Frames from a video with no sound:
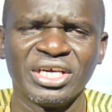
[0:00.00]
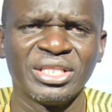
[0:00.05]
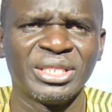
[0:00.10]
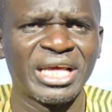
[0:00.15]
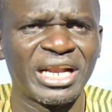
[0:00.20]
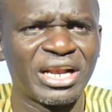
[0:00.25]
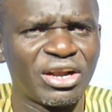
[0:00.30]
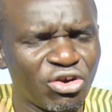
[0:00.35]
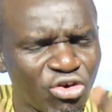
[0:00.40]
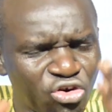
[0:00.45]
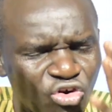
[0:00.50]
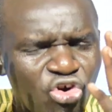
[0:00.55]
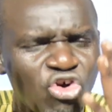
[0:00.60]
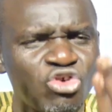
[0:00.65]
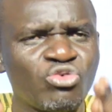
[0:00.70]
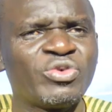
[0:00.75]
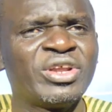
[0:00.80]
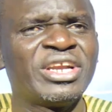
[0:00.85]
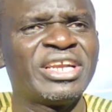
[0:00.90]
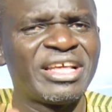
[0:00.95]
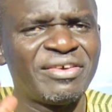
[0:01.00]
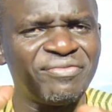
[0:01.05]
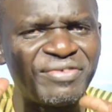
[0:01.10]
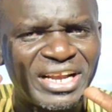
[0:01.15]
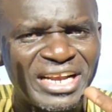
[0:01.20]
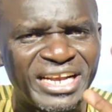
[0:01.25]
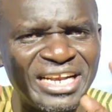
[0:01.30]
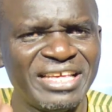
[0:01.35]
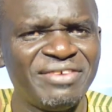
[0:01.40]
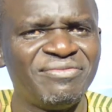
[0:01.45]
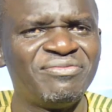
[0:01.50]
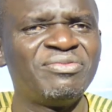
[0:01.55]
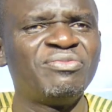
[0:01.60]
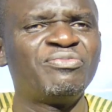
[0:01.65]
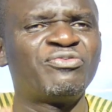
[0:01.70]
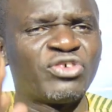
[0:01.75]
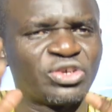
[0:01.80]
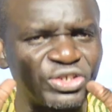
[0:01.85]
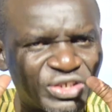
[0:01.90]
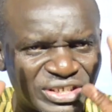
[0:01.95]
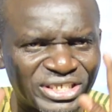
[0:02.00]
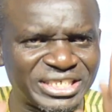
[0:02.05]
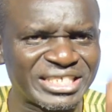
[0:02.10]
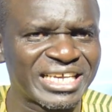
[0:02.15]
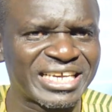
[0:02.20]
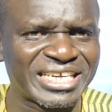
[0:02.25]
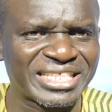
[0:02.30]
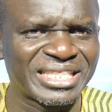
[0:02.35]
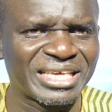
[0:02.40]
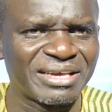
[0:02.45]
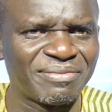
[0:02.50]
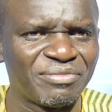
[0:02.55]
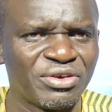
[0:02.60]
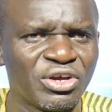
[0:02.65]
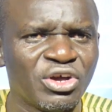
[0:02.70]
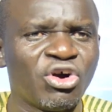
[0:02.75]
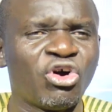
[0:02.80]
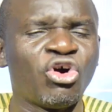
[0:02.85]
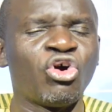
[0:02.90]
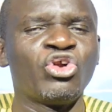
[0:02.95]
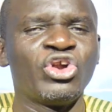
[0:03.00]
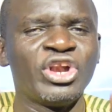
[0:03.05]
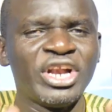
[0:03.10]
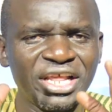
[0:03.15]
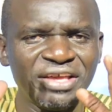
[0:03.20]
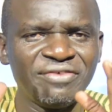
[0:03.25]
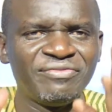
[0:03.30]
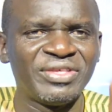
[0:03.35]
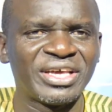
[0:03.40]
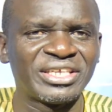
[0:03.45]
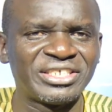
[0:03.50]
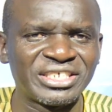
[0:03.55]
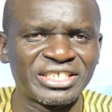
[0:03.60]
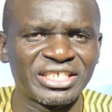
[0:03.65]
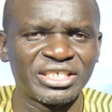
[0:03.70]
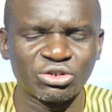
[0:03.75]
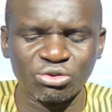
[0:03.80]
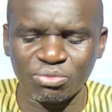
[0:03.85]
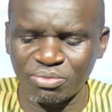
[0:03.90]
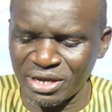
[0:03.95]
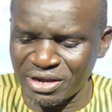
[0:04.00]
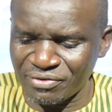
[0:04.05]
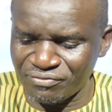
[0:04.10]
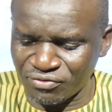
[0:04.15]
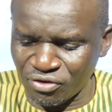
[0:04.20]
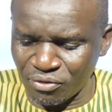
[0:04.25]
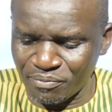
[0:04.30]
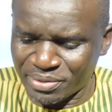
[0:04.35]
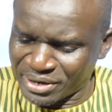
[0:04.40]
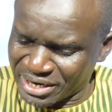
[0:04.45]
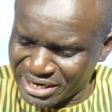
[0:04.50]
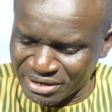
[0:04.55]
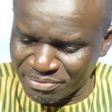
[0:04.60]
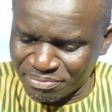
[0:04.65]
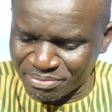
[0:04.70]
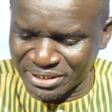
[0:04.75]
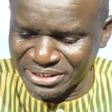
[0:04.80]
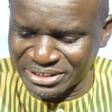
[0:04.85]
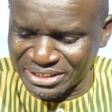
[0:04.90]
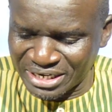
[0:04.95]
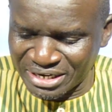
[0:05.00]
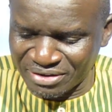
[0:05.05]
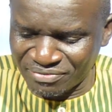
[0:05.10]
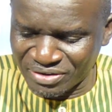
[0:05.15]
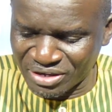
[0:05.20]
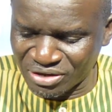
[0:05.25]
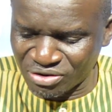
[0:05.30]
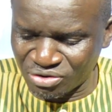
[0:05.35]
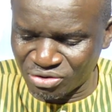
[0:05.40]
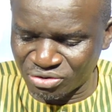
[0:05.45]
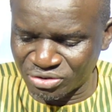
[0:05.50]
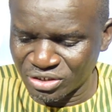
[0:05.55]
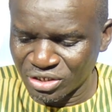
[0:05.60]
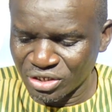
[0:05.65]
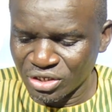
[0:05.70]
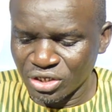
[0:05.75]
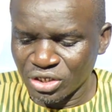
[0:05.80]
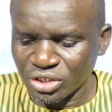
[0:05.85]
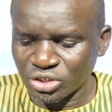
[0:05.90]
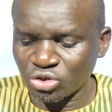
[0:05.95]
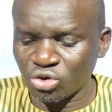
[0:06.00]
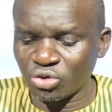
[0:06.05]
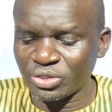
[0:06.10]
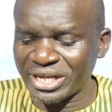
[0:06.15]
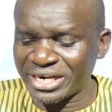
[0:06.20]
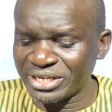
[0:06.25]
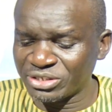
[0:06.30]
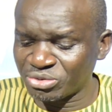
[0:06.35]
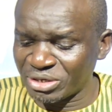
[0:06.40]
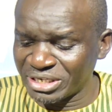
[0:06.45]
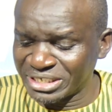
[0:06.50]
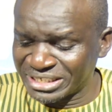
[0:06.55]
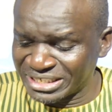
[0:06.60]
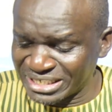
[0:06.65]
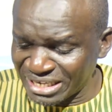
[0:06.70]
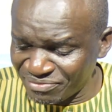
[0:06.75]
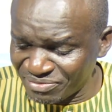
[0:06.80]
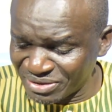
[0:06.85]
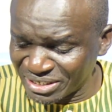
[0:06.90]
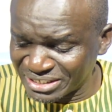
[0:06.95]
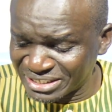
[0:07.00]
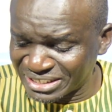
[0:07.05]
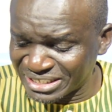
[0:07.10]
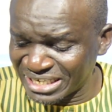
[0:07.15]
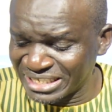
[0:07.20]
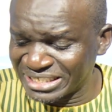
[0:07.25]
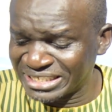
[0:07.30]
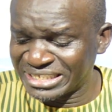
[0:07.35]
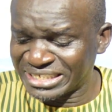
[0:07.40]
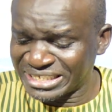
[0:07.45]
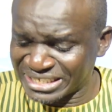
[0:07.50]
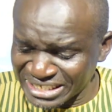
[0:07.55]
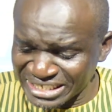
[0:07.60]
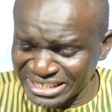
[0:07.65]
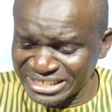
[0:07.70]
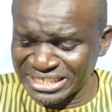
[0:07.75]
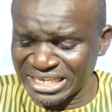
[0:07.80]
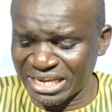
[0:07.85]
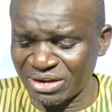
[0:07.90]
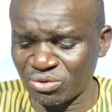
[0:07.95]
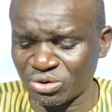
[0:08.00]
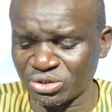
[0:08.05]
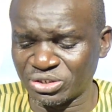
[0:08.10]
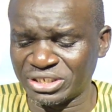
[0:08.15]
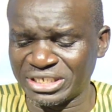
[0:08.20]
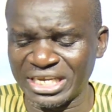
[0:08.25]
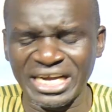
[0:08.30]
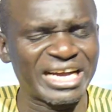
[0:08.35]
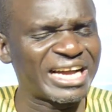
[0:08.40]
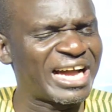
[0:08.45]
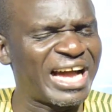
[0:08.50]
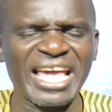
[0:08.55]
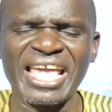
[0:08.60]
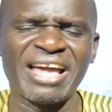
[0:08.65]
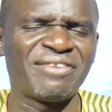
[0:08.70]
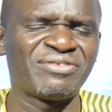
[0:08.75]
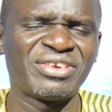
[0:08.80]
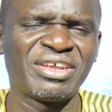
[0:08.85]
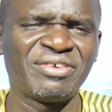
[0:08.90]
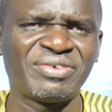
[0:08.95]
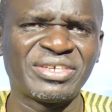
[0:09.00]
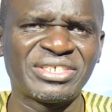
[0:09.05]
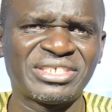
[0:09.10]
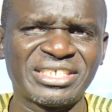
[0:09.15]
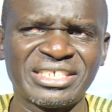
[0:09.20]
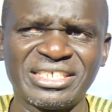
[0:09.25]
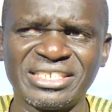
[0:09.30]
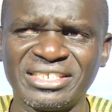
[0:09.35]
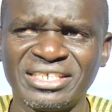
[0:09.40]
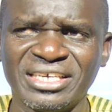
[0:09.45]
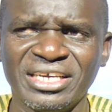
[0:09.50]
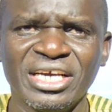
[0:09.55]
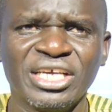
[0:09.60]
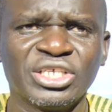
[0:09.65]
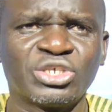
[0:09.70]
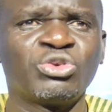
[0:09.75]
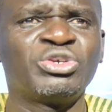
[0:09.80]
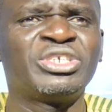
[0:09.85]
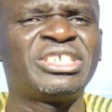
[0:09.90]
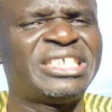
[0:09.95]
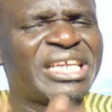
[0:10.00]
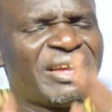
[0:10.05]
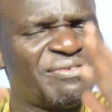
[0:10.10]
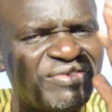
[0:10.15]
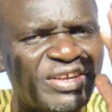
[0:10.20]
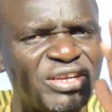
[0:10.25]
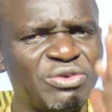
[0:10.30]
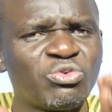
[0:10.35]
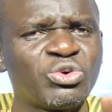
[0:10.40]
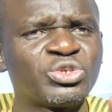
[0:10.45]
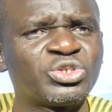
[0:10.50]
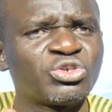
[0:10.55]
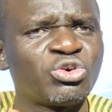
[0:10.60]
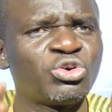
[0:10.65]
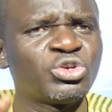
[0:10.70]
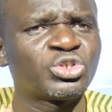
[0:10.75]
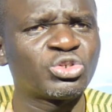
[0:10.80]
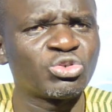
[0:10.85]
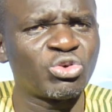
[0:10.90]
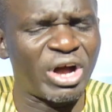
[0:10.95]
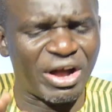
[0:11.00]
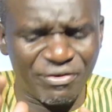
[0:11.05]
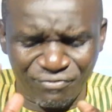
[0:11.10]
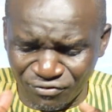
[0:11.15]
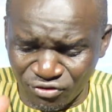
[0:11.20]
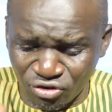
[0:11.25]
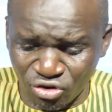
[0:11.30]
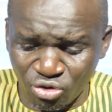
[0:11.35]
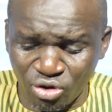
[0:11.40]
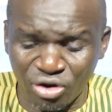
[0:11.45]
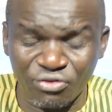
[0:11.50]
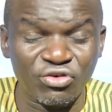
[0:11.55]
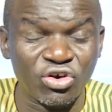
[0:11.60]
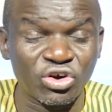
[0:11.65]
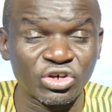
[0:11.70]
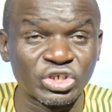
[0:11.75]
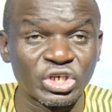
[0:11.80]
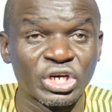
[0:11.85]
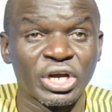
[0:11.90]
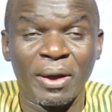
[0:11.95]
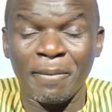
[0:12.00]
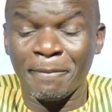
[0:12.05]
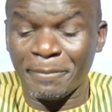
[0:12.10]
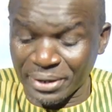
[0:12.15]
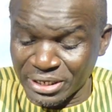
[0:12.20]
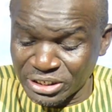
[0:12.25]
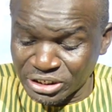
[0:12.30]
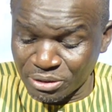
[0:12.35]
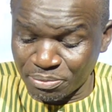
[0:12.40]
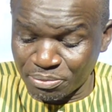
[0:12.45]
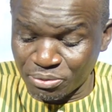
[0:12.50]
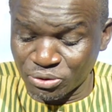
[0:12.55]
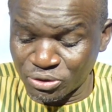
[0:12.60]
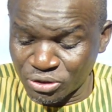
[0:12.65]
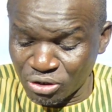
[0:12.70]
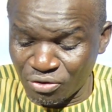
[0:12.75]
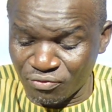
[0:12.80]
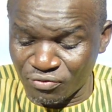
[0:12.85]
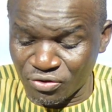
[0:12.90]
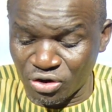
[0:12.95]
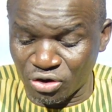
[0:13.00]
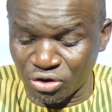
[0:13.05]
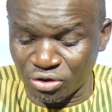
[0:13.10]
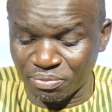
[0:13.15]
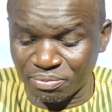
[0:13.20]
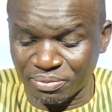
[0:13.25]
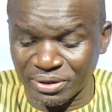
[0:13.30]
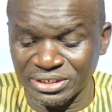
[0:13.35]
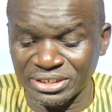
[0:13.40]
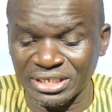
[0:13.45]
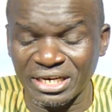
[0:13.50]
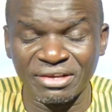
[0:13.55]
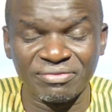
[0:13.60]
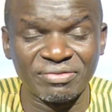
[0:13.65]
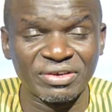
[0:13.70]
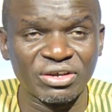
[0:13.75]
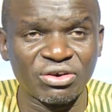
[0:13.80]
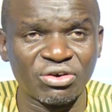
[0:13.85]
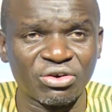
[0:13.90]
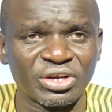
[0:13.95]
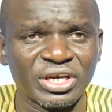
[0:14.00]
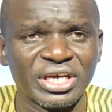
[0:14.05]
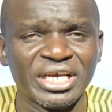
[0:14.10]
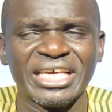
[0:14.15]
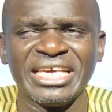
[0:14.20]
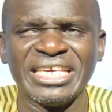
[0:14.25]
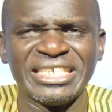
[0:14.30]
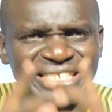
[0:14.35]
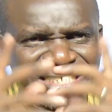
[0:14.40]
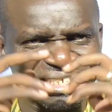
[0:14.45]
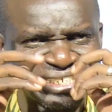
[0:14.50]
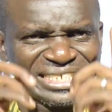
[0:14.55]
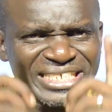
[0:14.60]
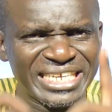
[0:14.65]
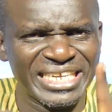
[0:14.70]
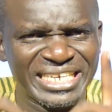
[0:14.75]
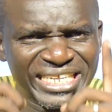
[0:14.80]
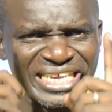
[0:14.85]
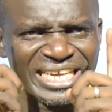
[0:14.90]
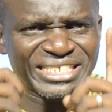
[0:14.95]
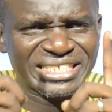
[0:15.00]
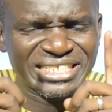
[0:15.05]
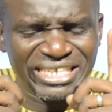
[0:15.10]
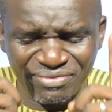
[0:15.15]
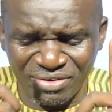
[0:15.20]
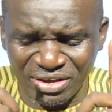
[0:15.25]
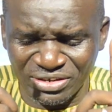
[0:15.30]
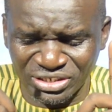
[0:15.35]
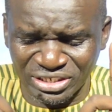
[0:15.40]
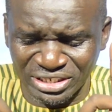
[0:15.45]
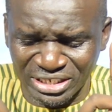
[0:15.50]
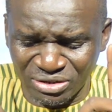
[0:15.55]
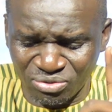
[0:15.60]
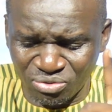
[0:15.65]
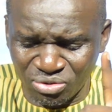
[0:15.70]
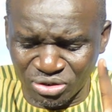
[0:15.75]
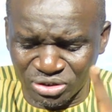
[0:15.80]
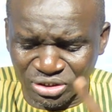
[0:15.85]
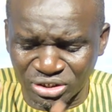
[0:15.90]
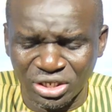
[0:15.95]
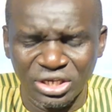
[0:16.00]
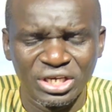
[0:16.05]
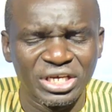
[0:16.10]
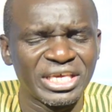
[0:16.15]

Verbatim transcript: The Lord will never leave, forsake them or leave their children to beg for bread. Praise the living God. Amen. So that is why David says, Since I was young, I have never seen. So David was also a follower of what? Principles of God. Praise is the living God. Amen. He said he has never seen what?